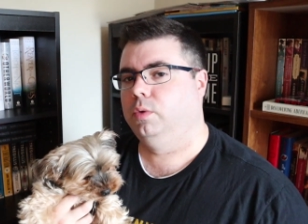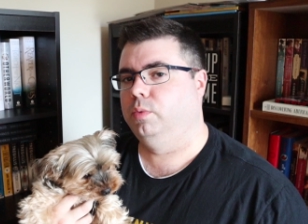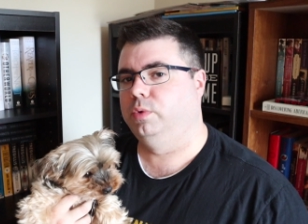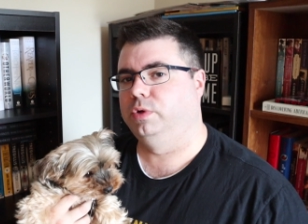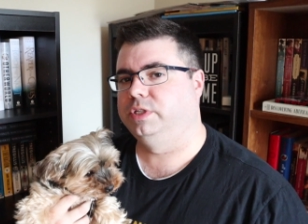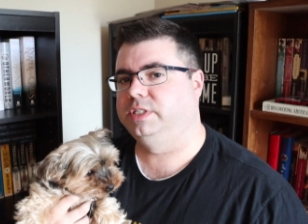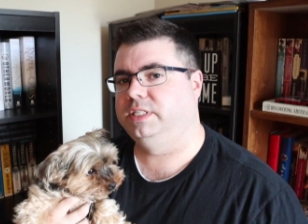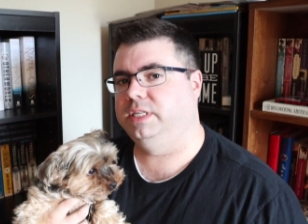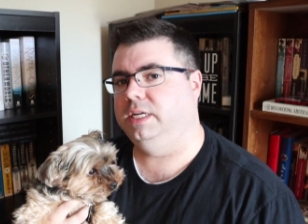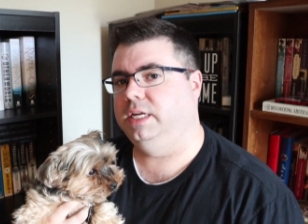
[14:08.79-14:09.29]

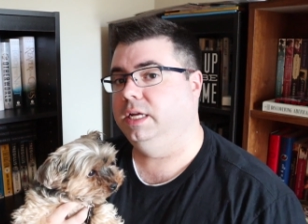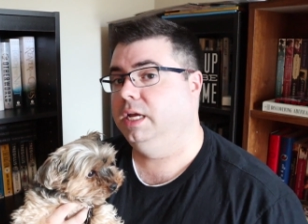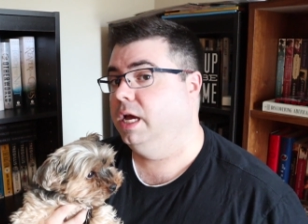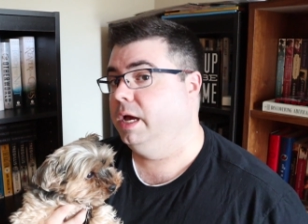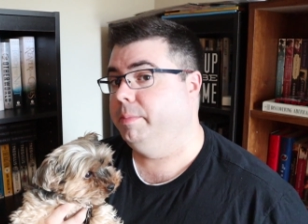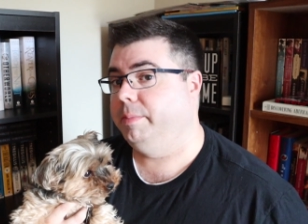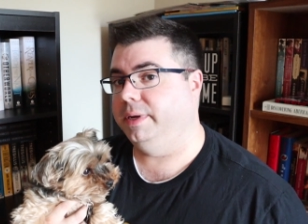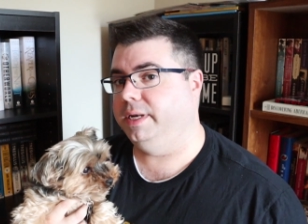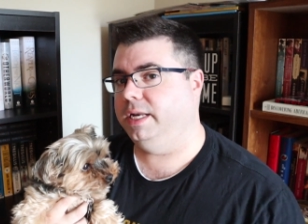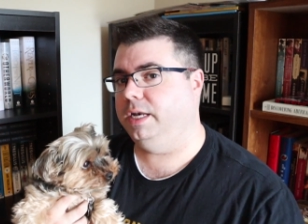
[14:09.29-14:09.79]
We'll see.
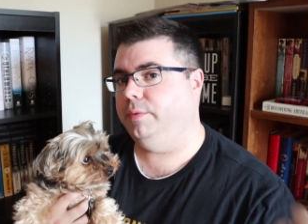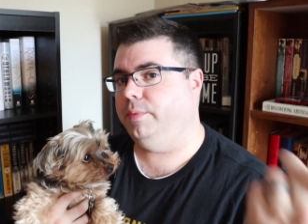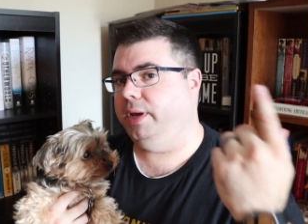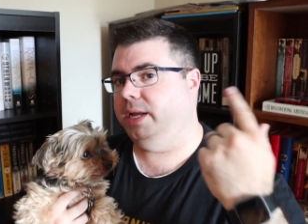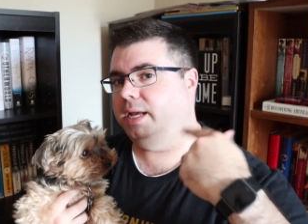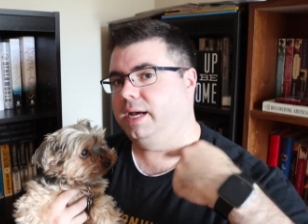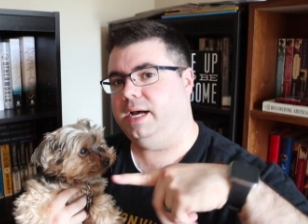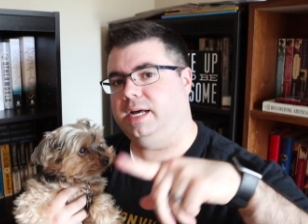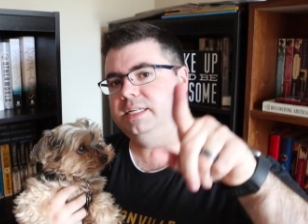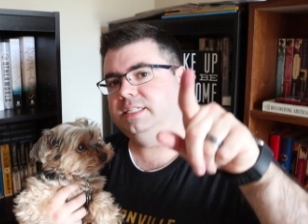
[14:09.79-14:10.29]
But
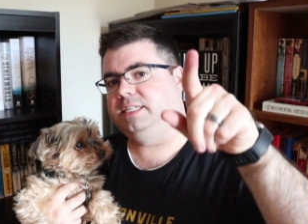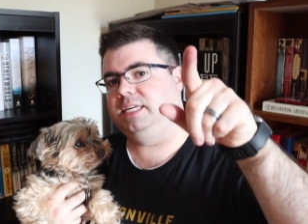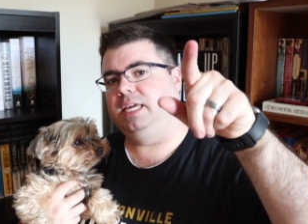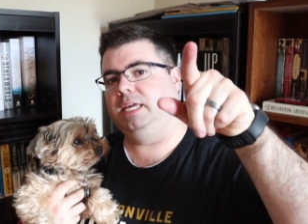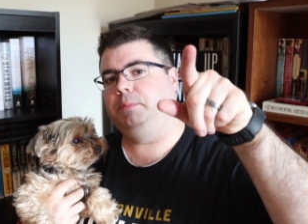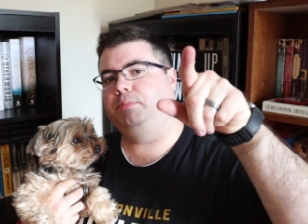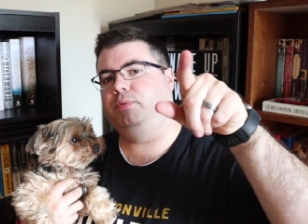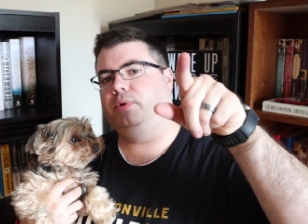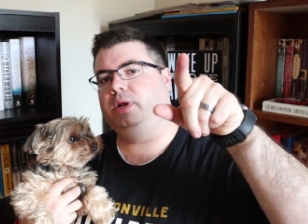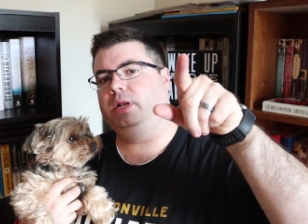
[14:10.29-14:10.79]
anyway, guys,
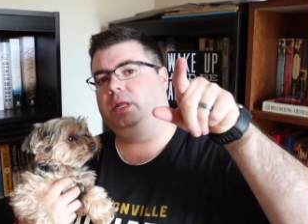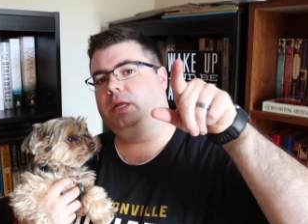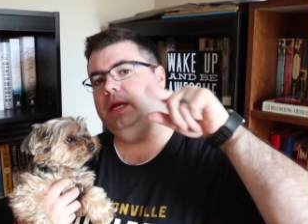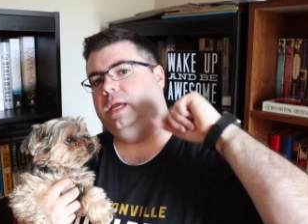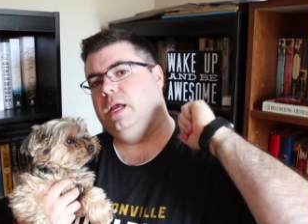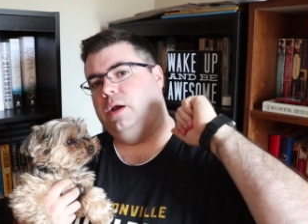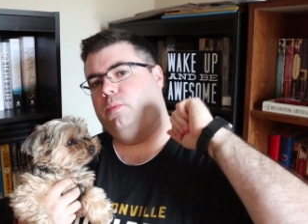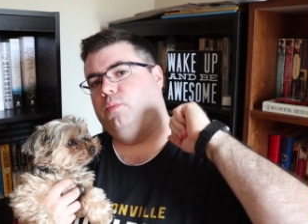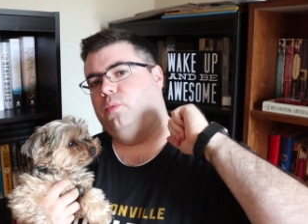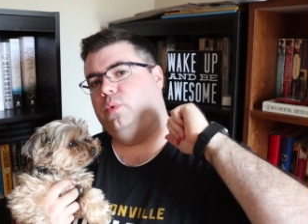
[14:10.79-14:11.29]
keep
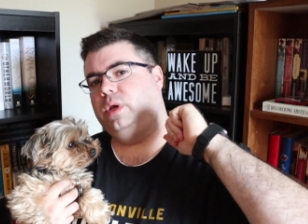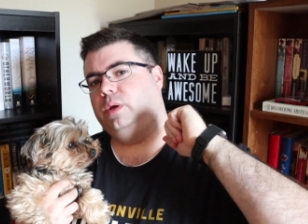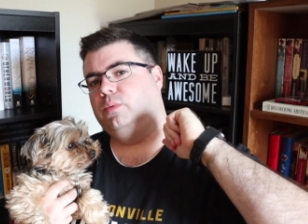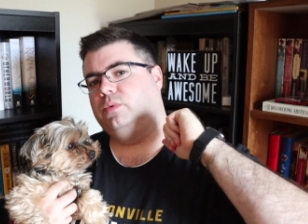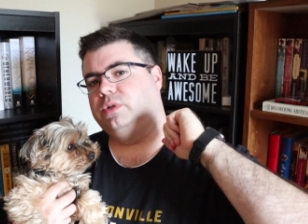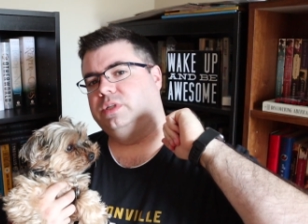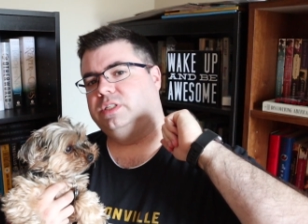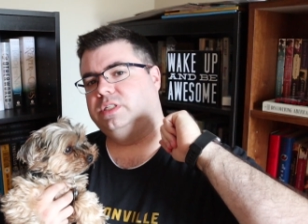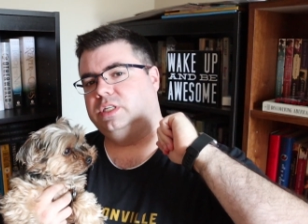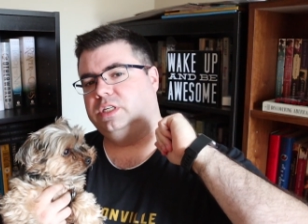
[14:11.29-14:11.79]
reading, and we
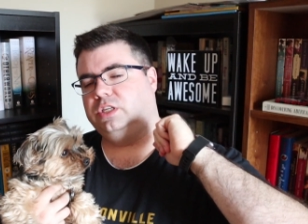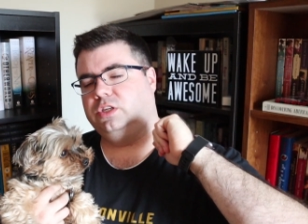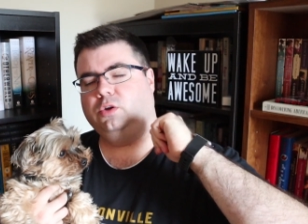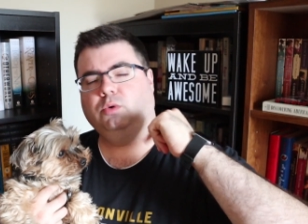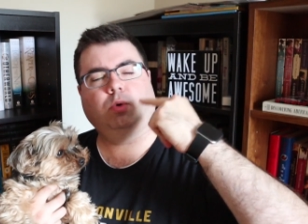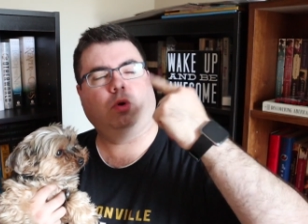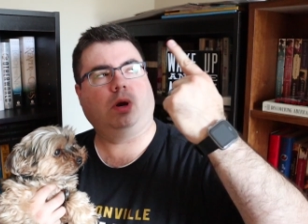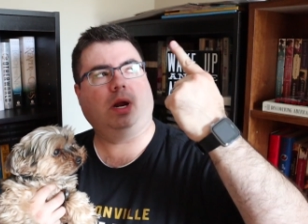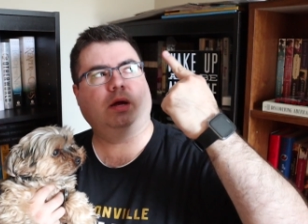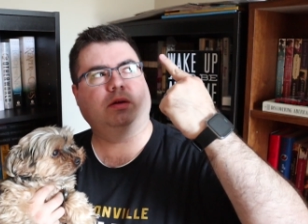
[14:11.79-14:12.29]
will see
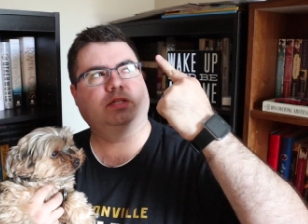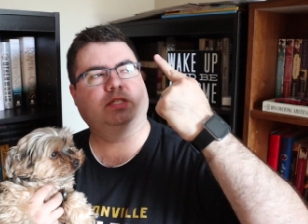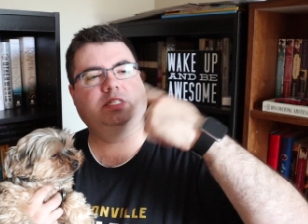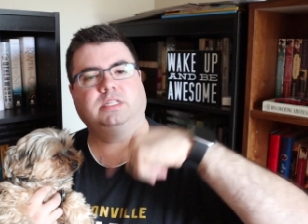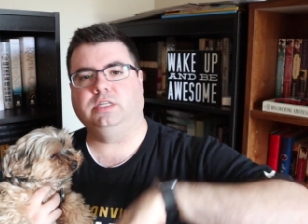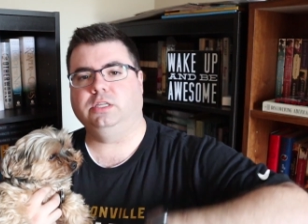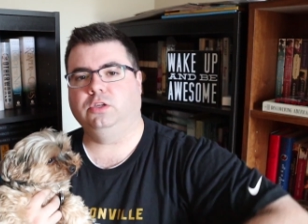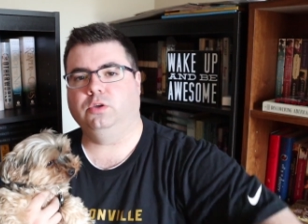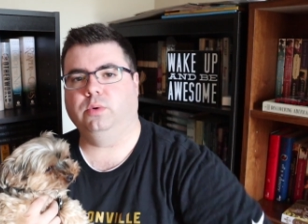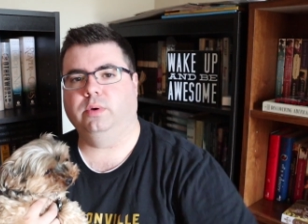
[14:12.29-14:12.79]
you, or I'll
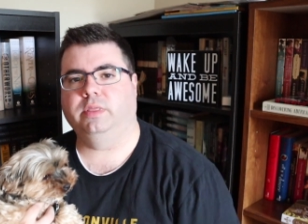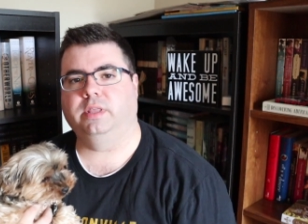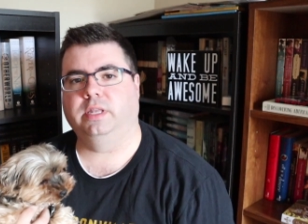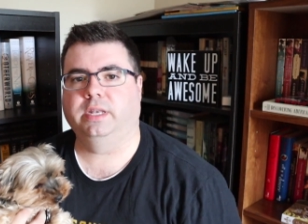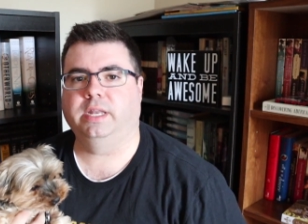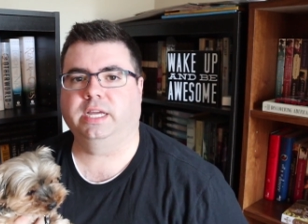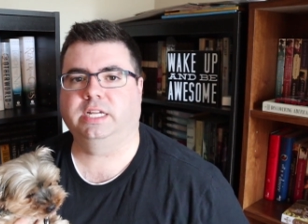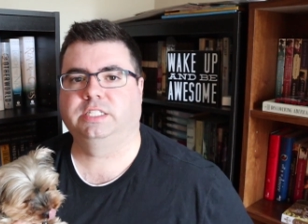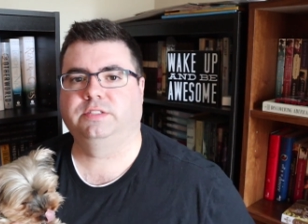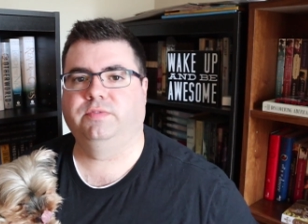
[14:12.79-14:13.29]
see you in the
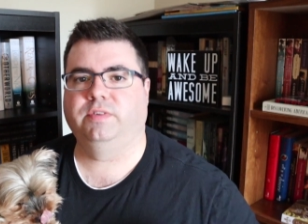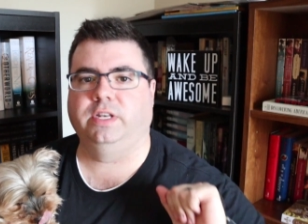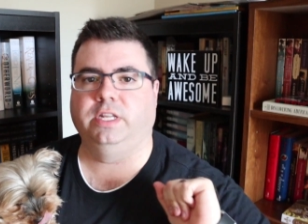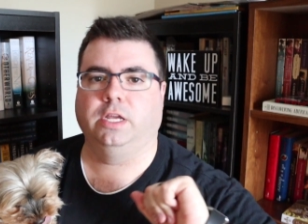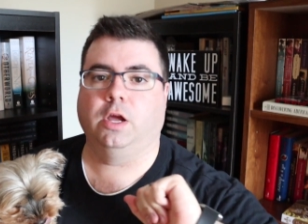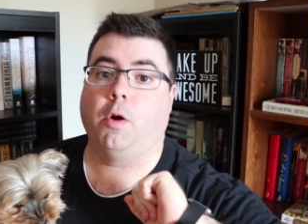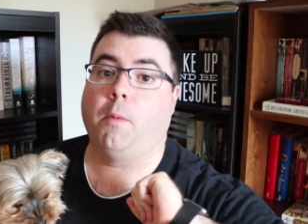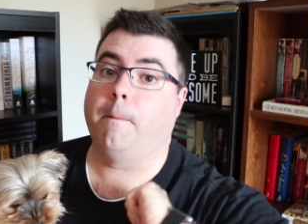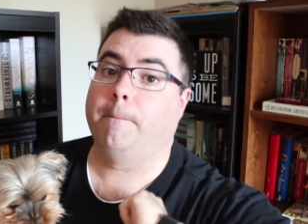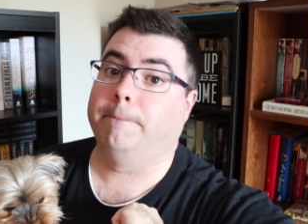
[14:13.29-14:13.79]
next
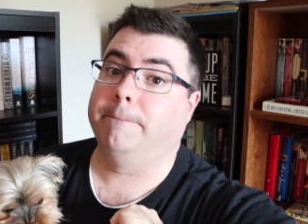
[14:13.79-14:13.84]
video.